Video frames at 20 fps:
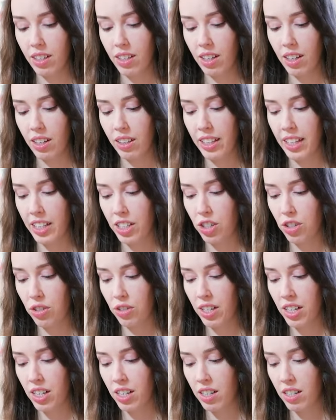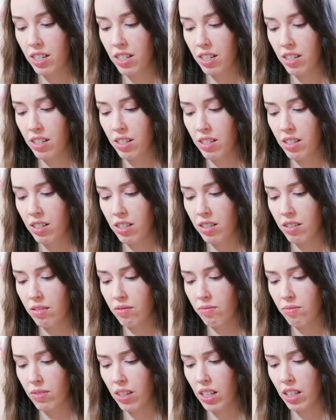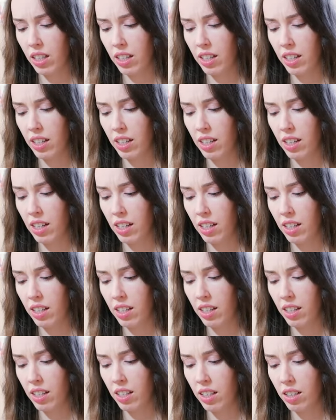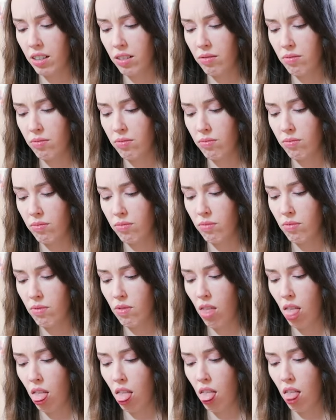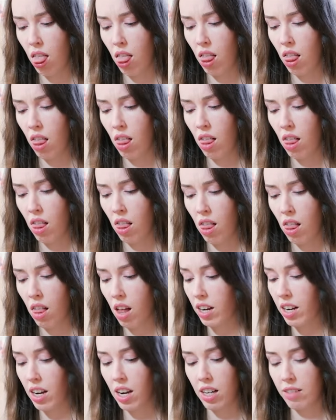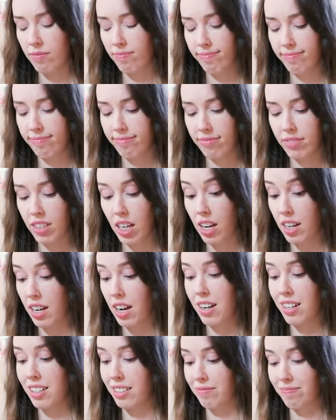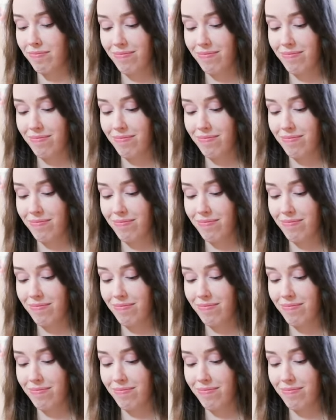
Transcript: Electrict, el uh, uh, I can't, I can't,